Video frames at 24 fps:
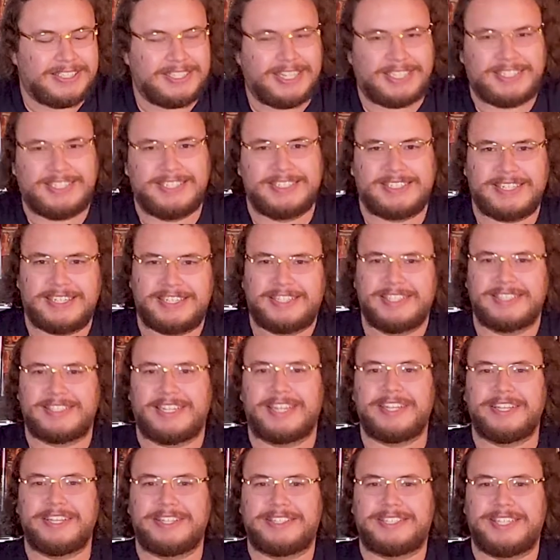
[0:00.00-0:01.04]
Because
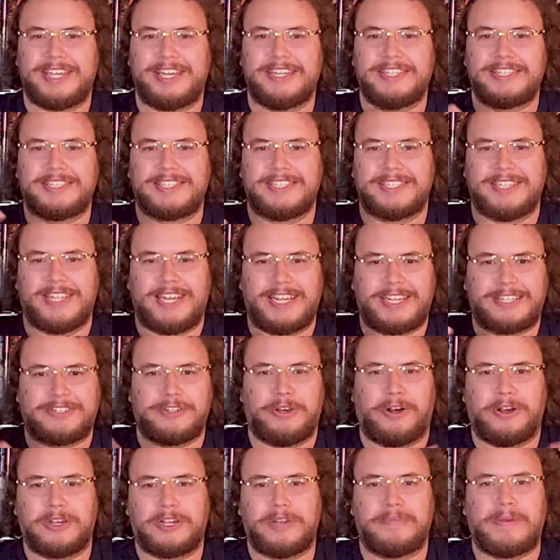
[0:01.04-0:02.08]
I tend to, like,
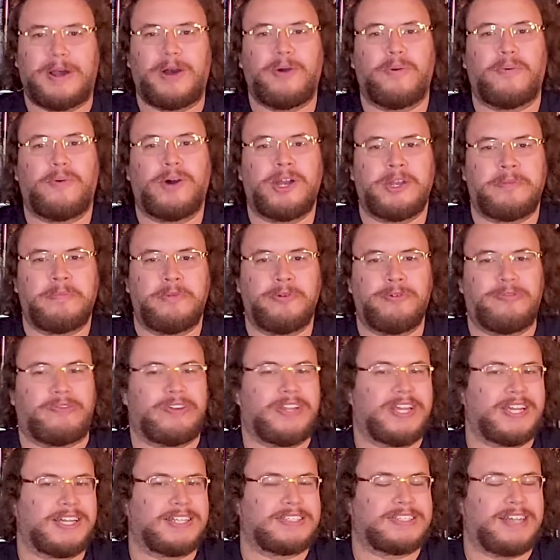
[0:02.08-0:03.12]
talk about one
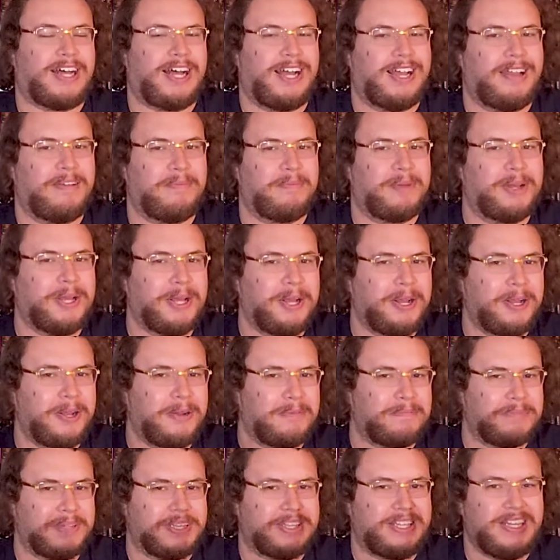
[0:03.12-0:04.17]
movie at a time.
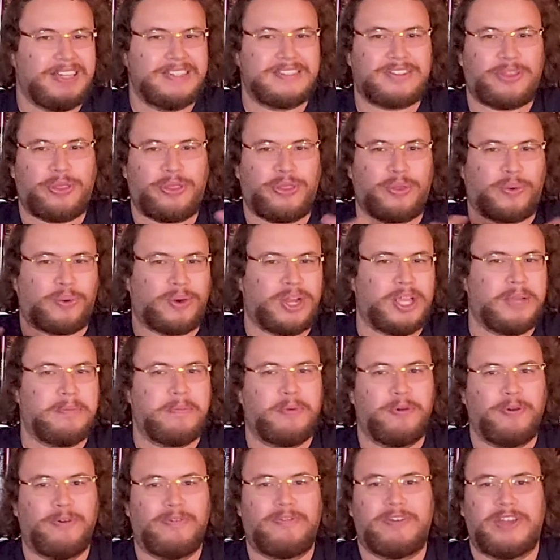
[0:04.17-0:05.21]
But these three
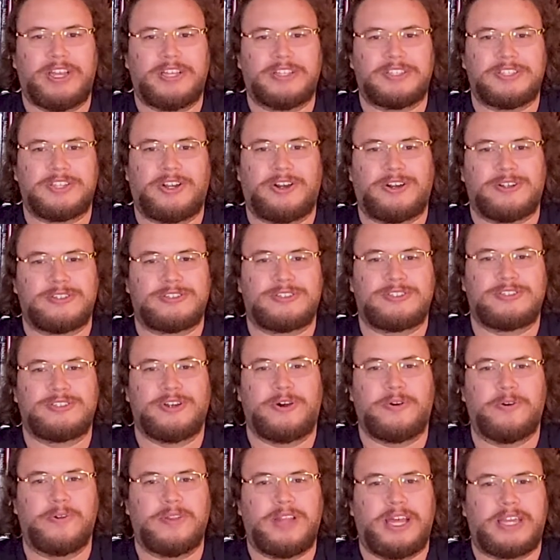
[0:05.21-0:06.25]
movies are
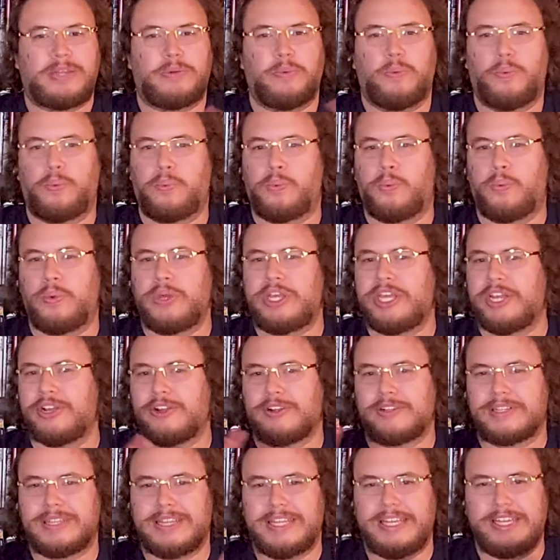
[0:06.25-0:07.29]
so, like,
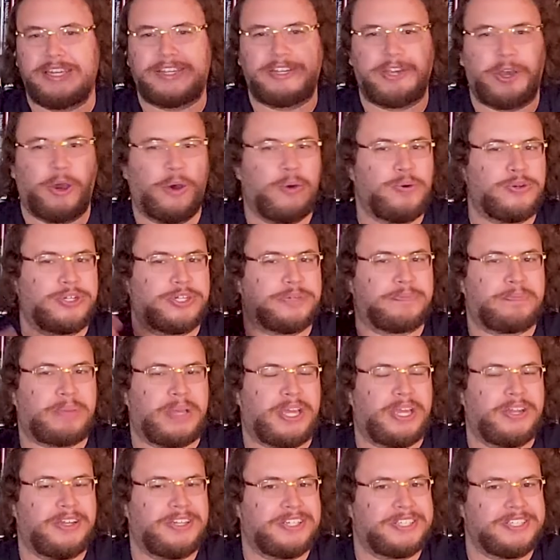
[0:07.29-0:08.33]
weirdly
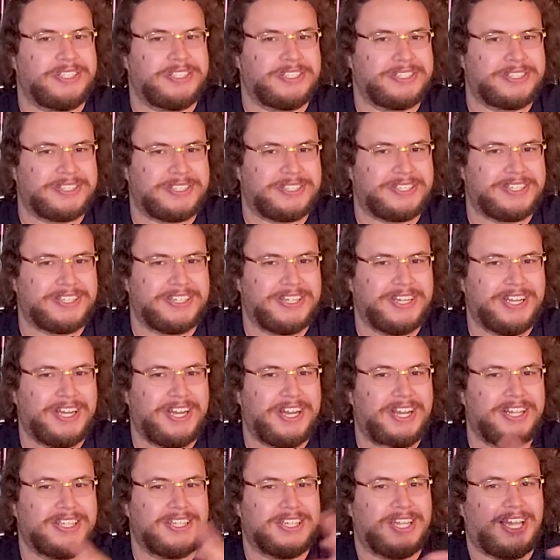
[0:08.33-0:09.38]
codependent...
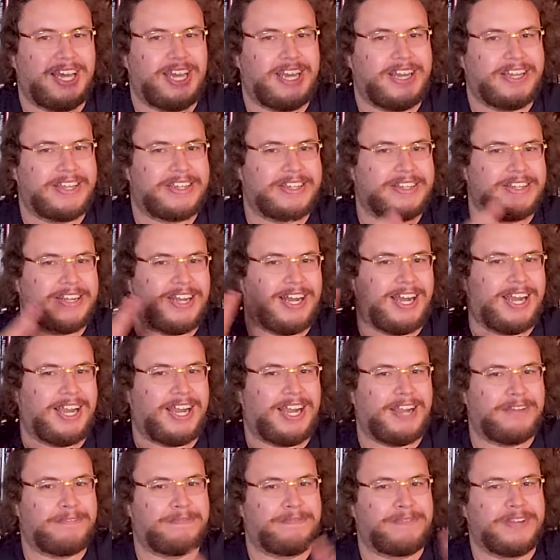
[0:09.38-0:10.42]
Like,
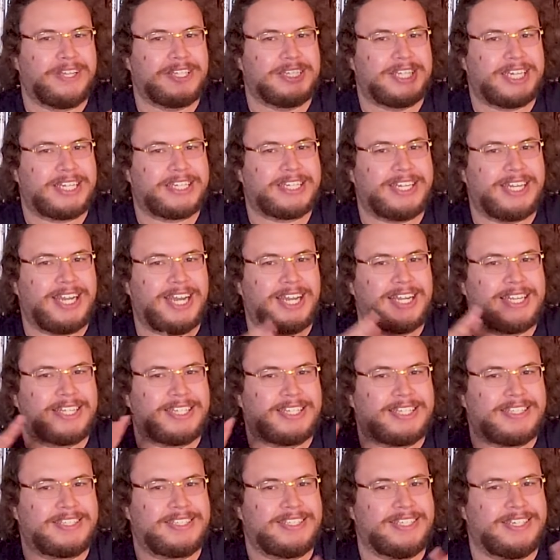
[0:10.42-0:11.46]
I feel like I
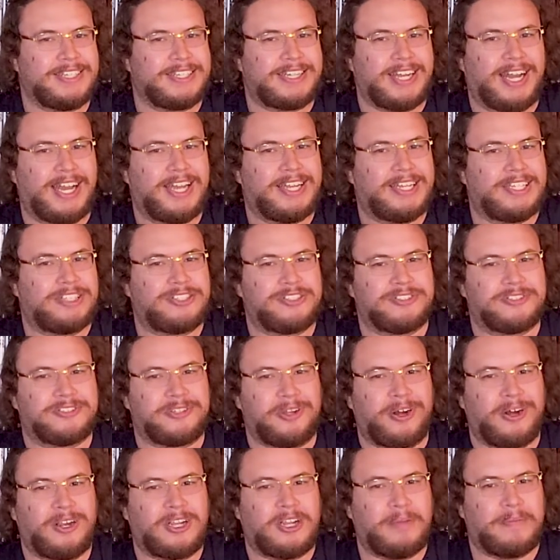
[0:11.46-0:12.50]
can kind of just
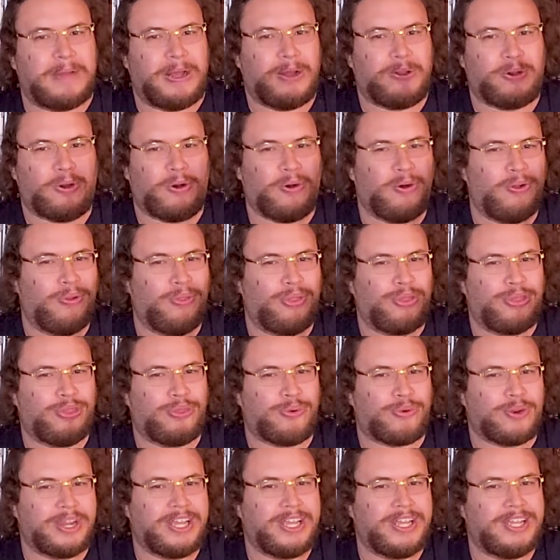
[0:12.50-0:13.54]
talk about all
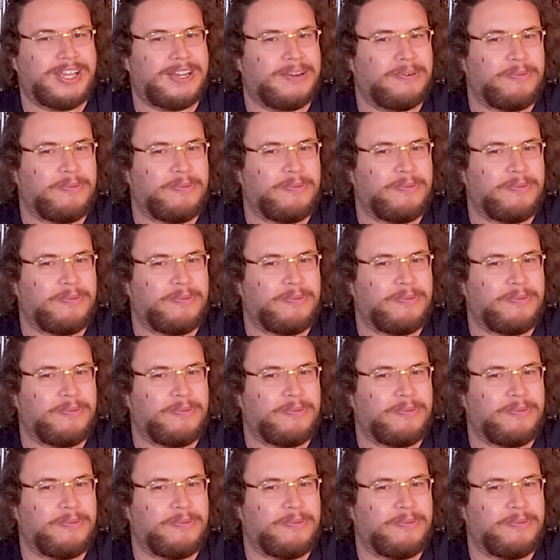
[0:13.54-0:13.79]
three at